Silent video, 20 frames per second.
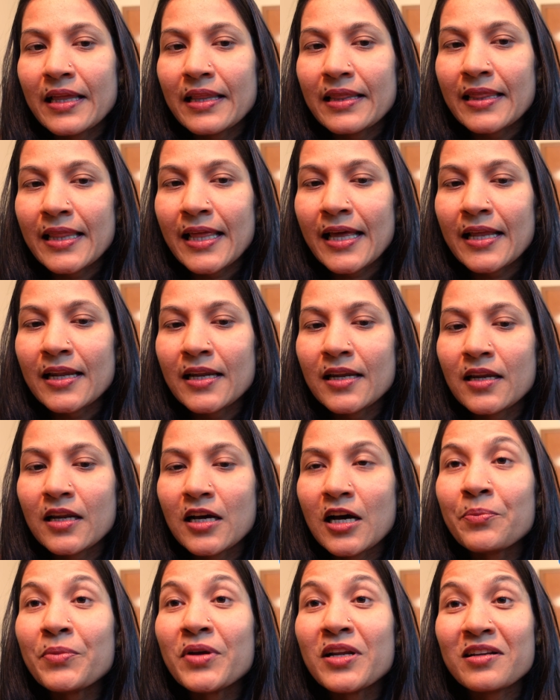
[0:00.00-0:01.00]
then
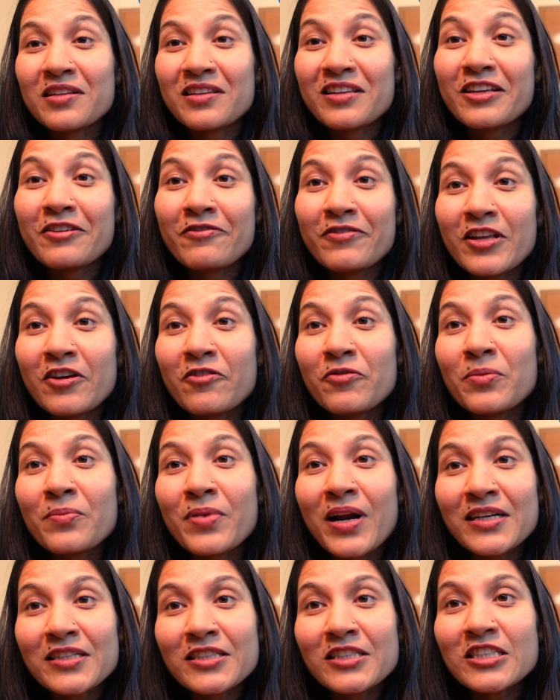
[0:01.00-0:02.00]
if they have been
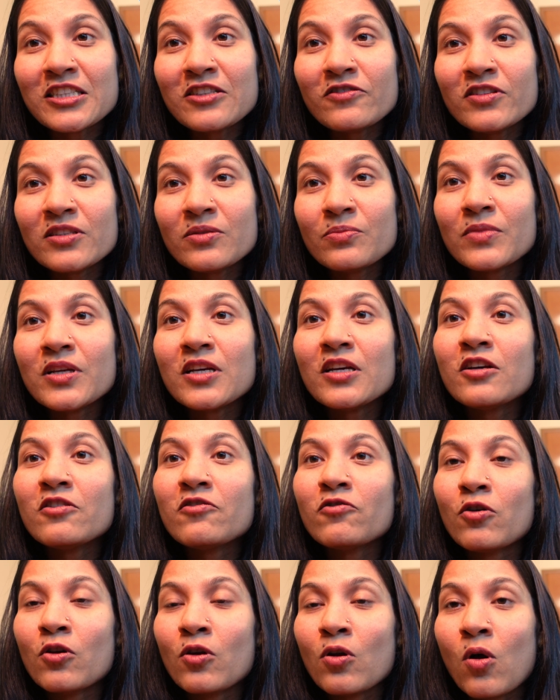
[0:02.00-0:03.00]
practicing with me
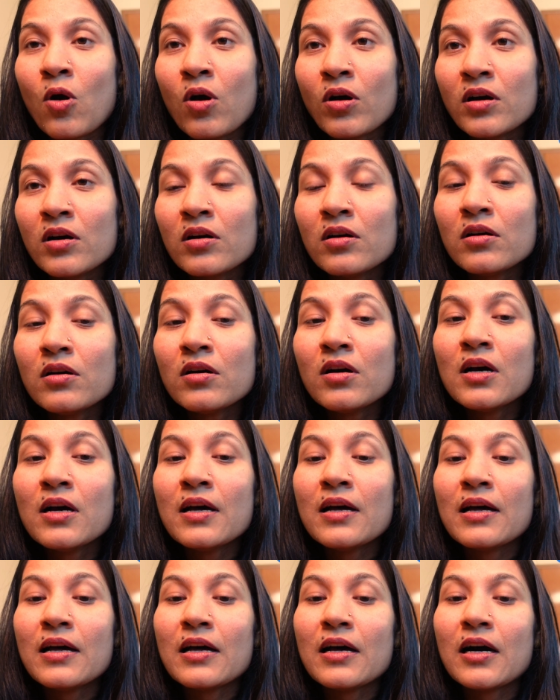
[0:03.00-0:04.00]
for longer,
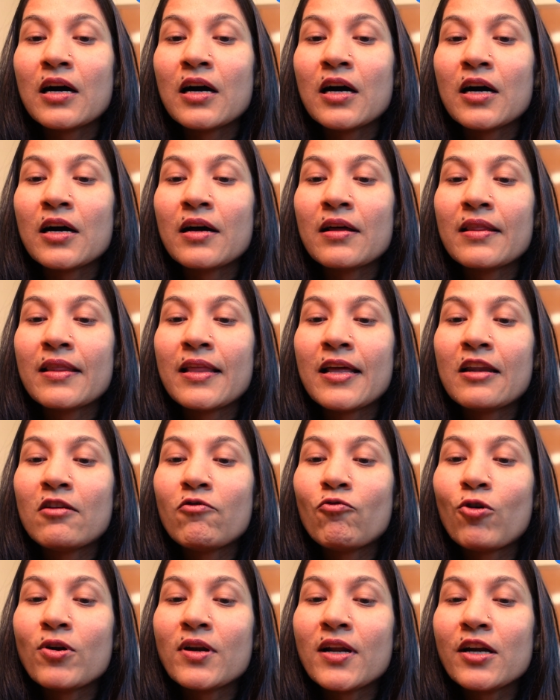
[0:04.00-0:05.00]

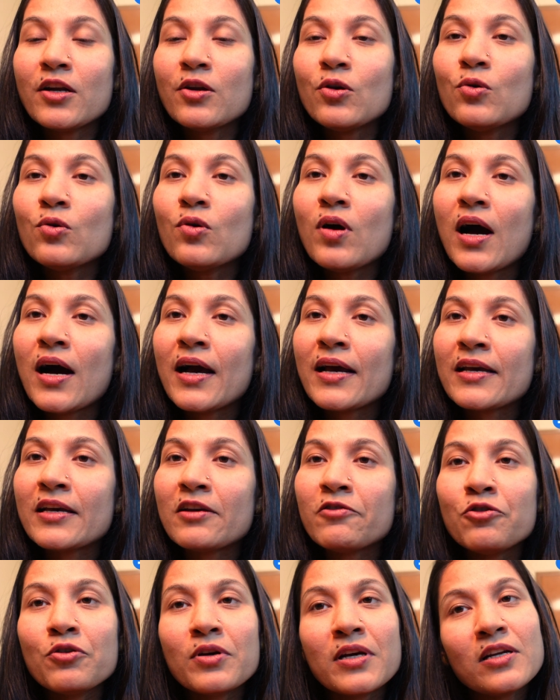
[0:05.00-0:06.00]
then what I do,
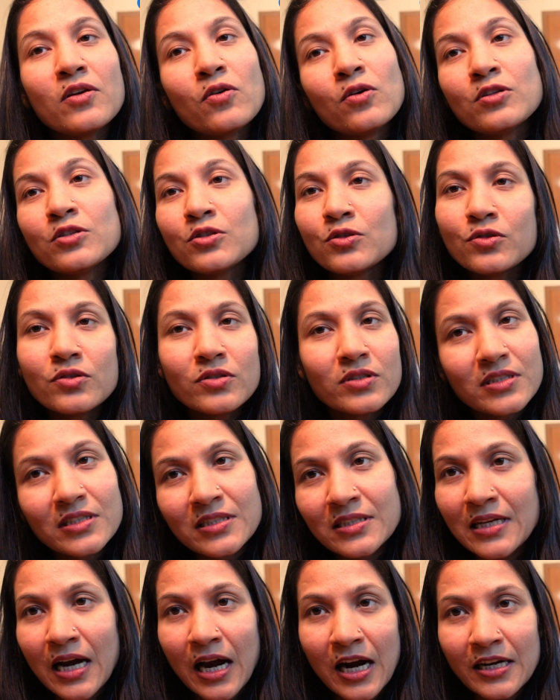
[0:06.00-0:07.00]
you can also
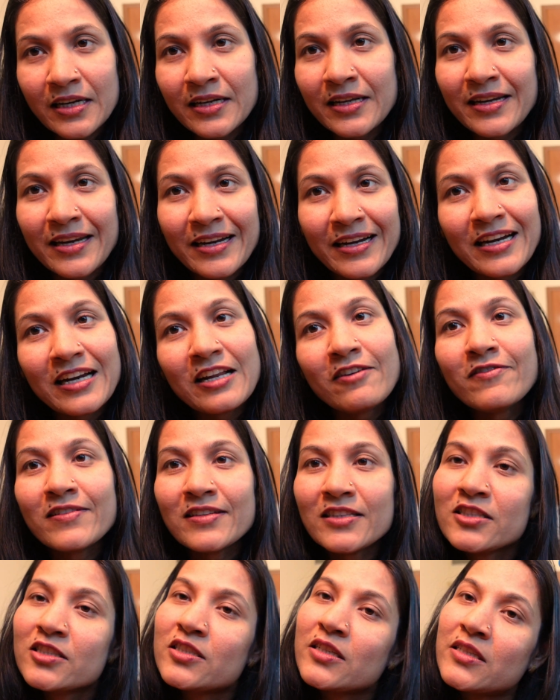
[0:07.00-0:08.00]
start directly
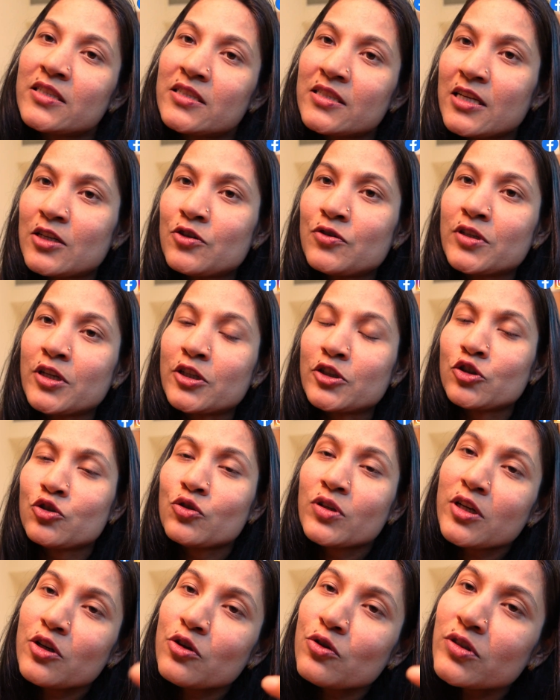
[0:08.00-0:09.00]
with sun salutation.
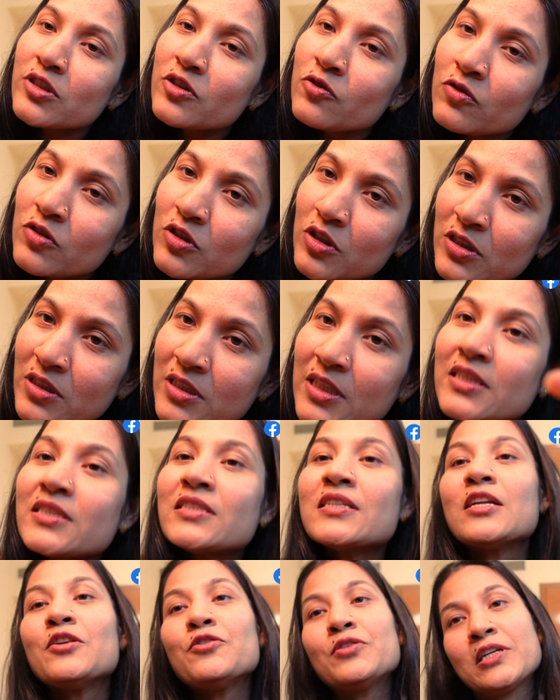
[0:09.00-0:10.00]
You can use
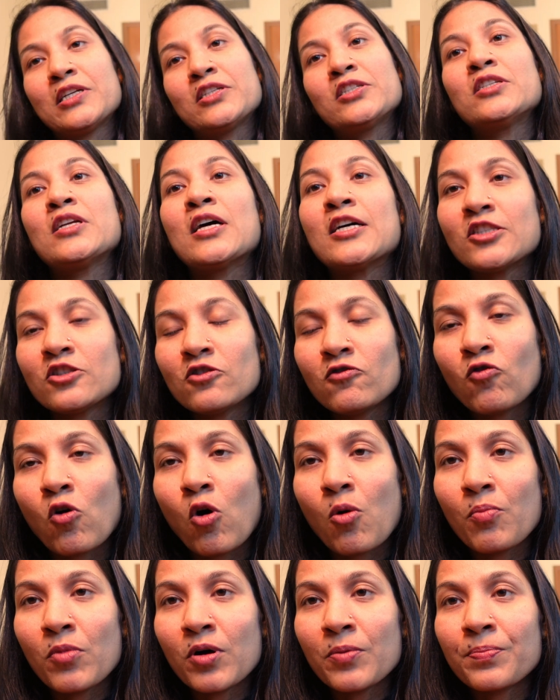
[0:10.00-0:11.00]
sun salutation as a
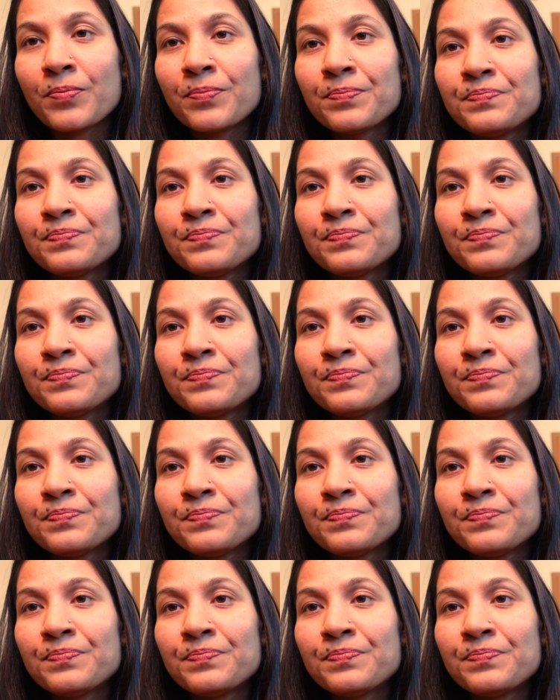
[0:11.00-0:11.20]
warm-up.